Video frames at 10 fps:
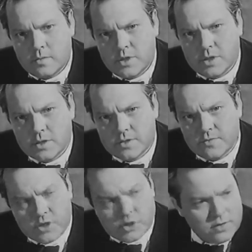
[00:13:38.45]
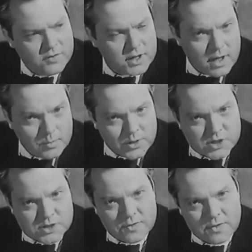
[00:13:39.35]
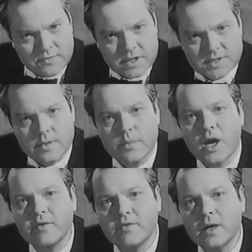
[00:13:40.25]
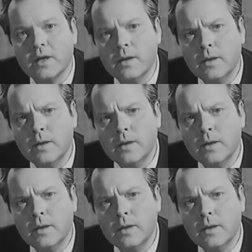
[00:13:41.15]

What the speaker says: because of what you have accomplished for the Fiesta Brava,